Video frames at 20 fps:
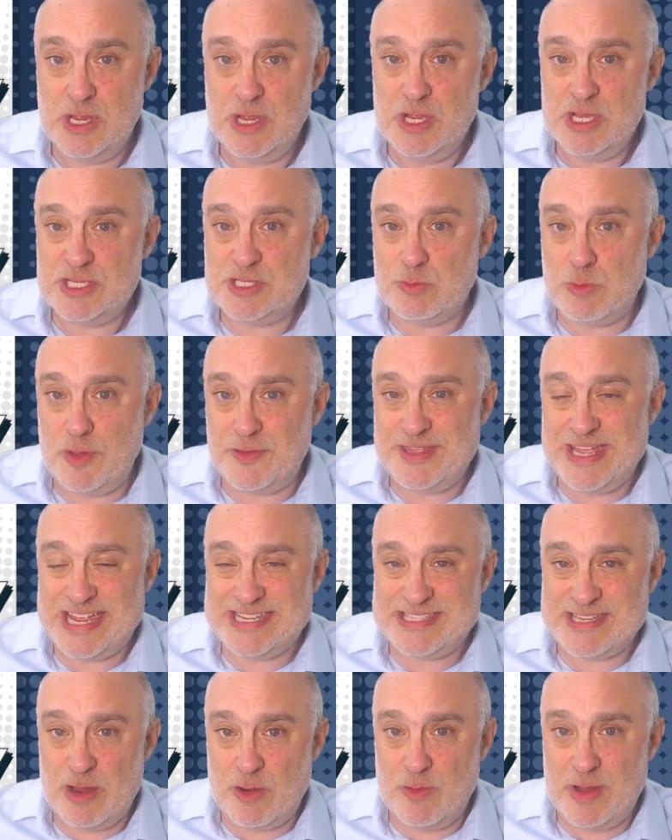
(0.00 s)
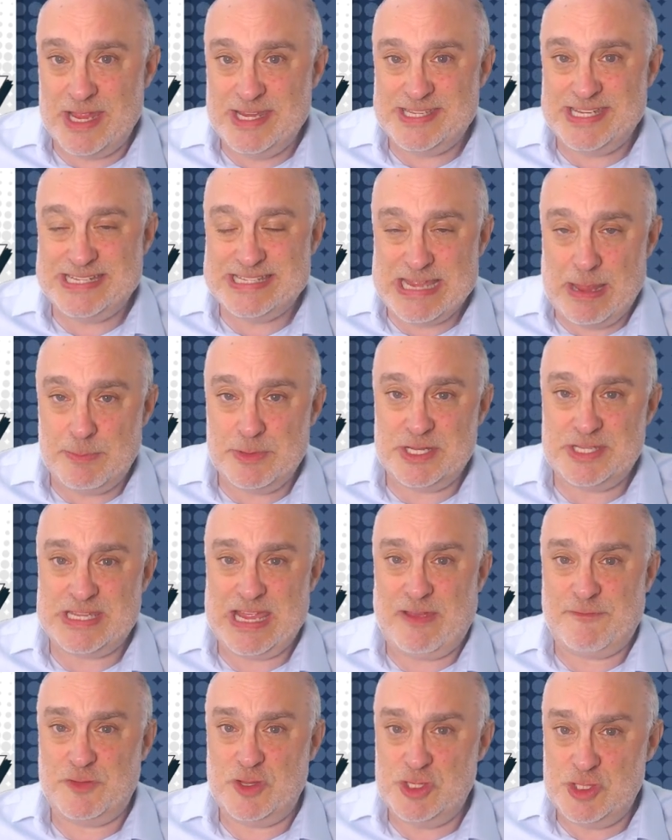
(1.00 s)
So what the SRA's examiners
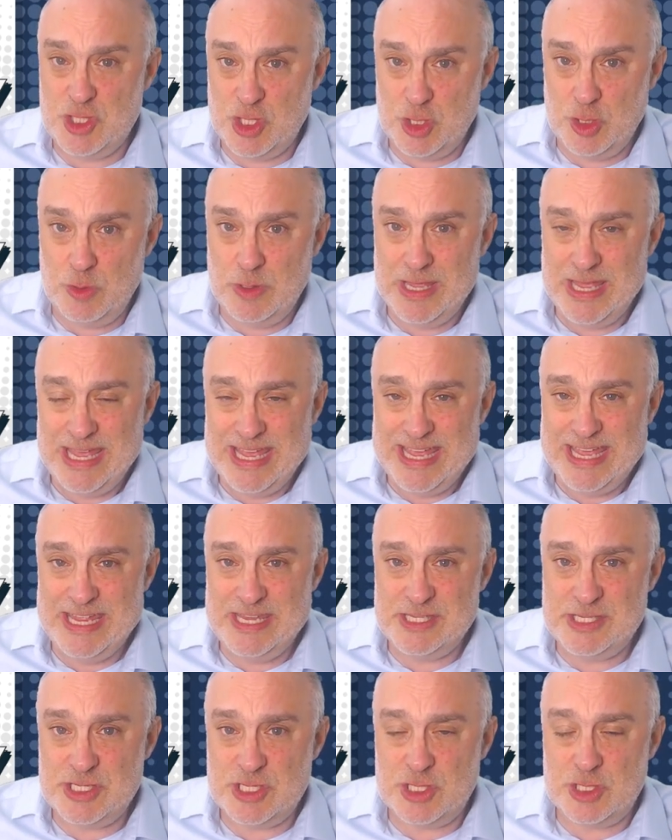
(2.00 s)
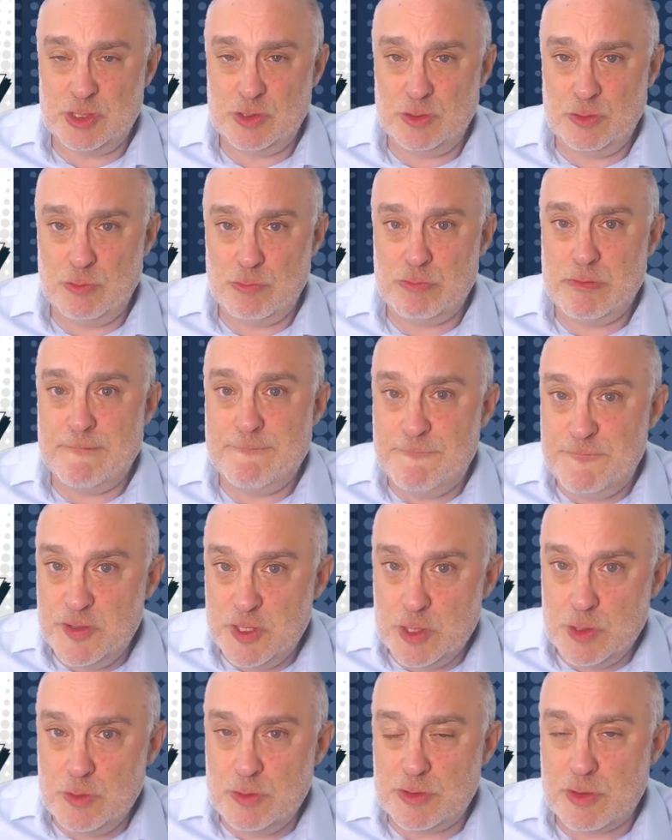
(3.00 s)
have to do is to
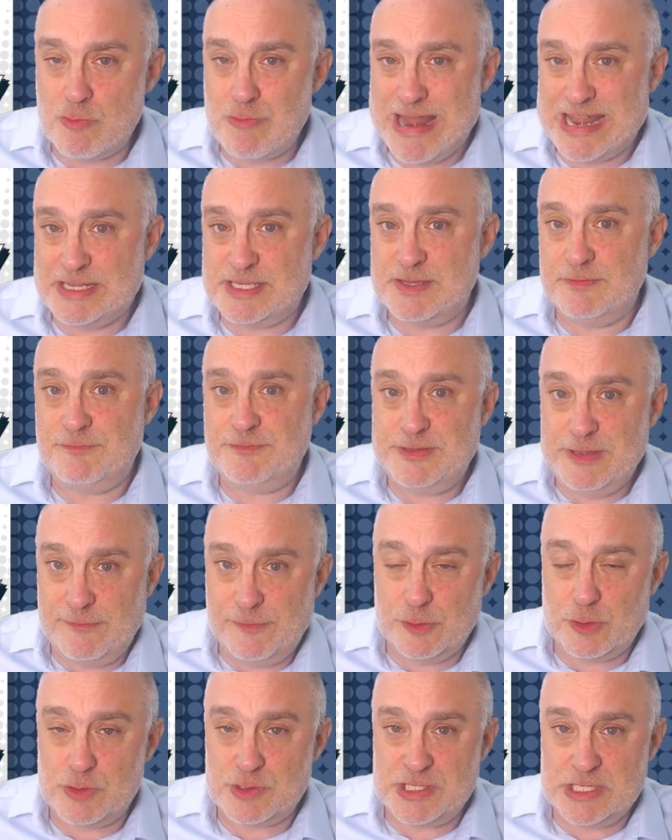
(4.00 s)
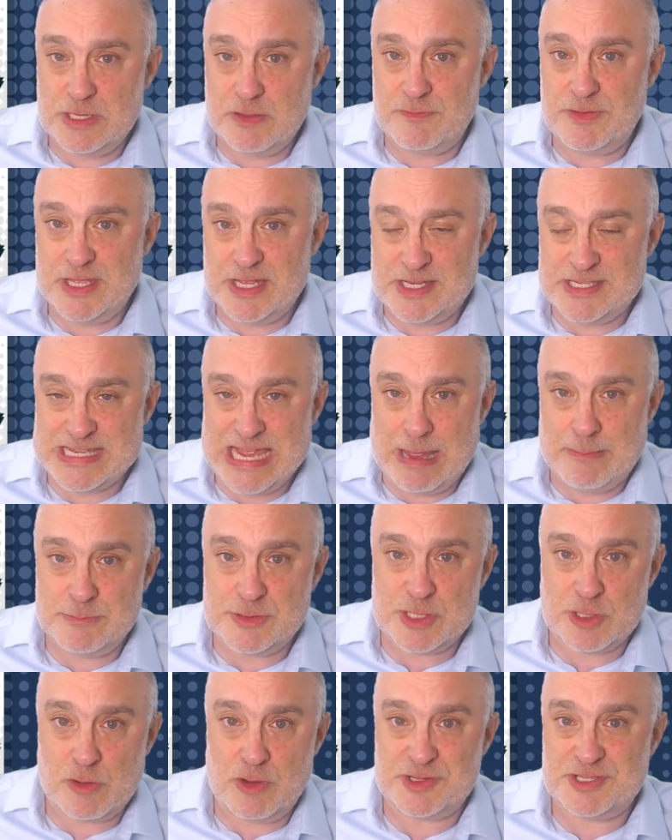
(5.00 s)
review the relative difficulty of the exams
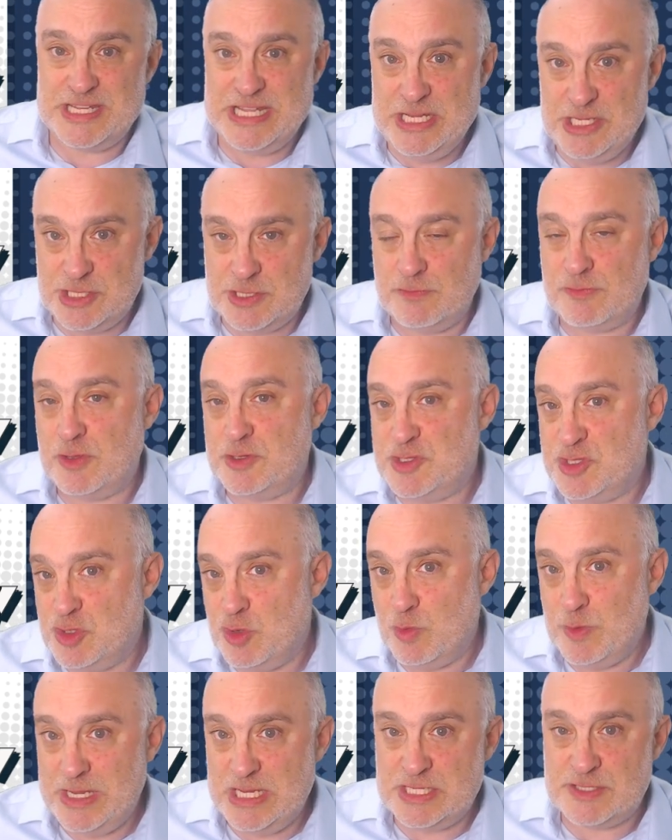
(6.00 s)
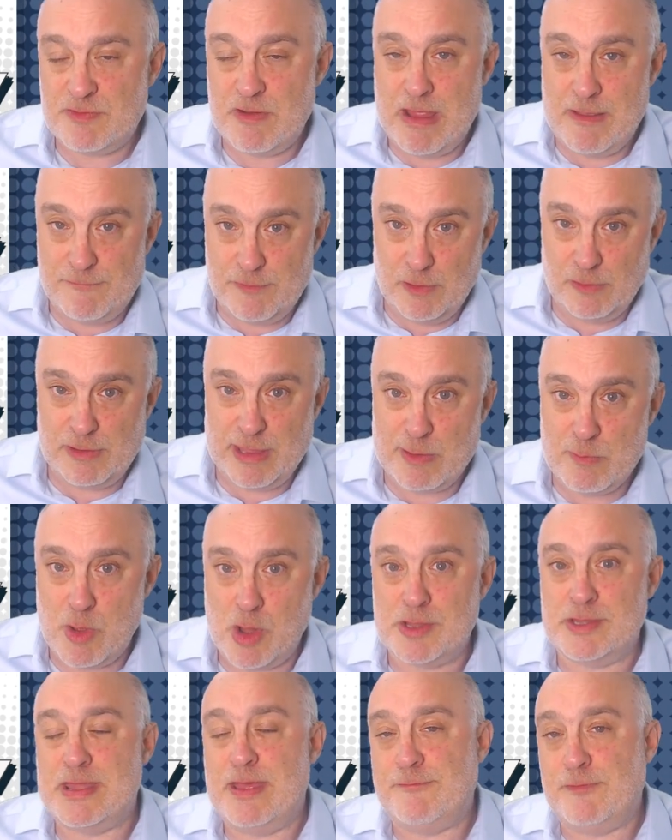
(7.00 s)
across each of the 2 weeks for FLK1
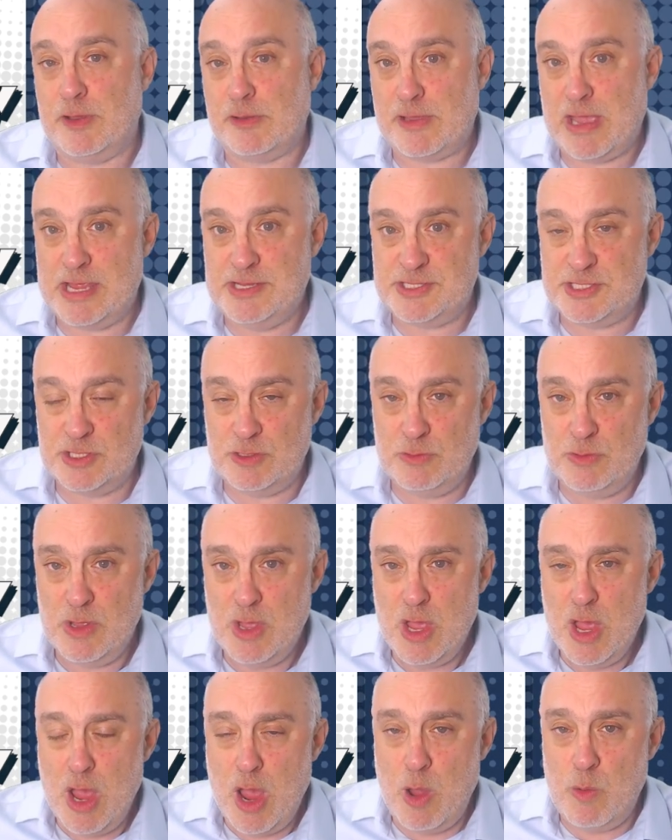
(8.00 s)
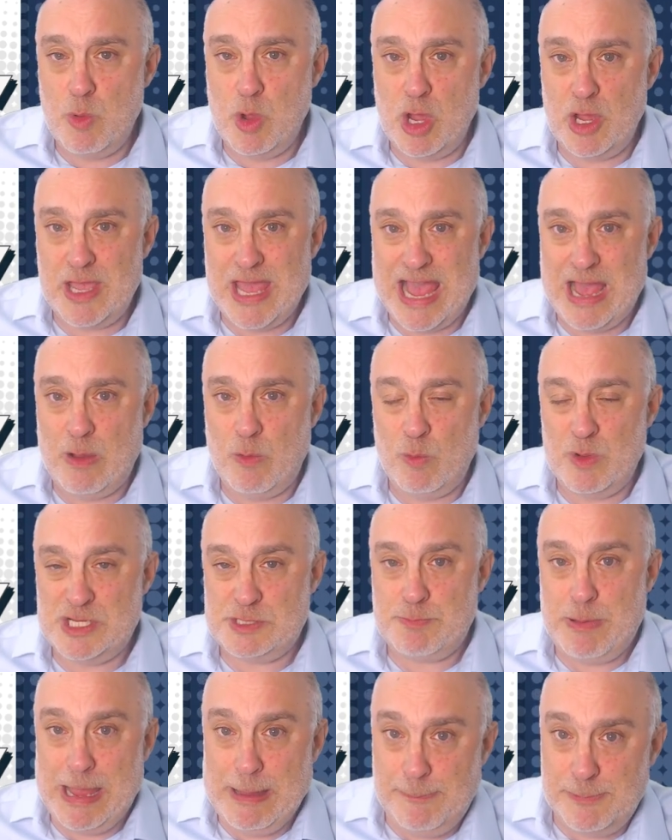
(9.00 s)
and FLK2 and work out which
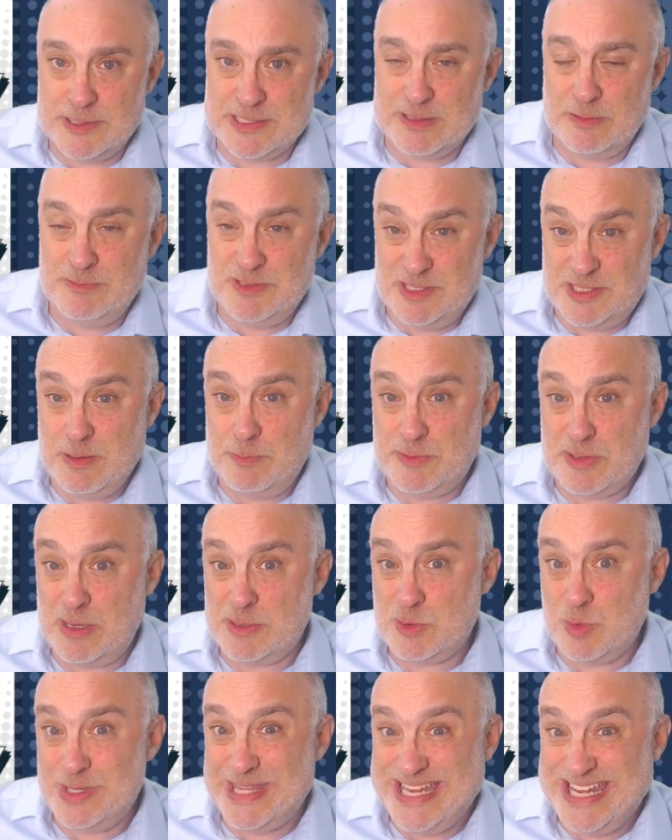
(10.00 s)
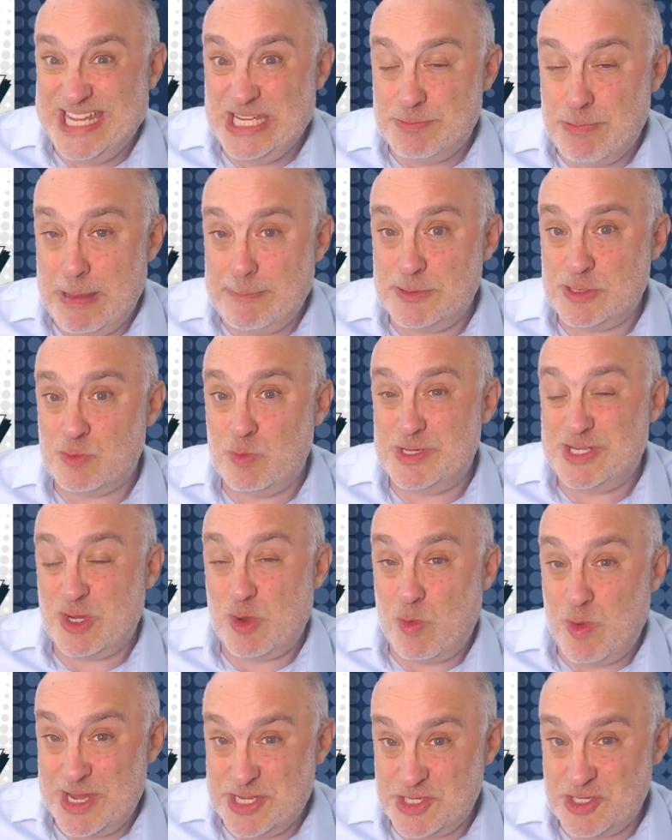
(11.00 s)
papers, and sometimes within each papers, which
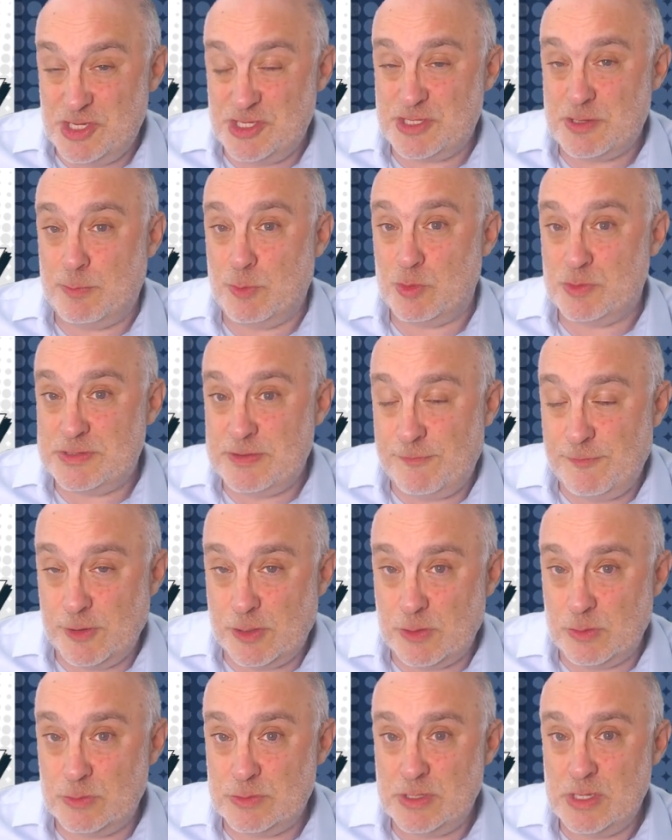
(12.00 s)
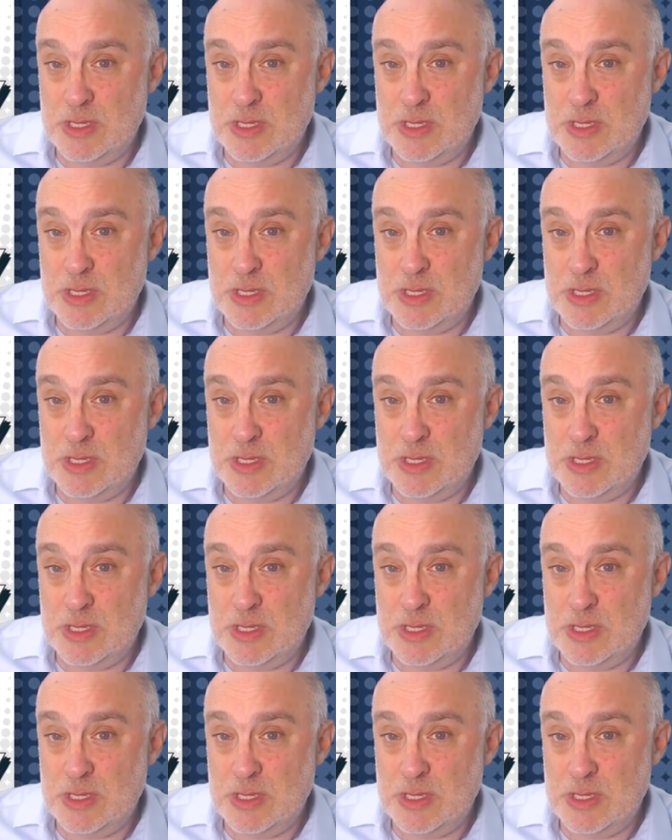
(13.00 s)
questions are more difficult,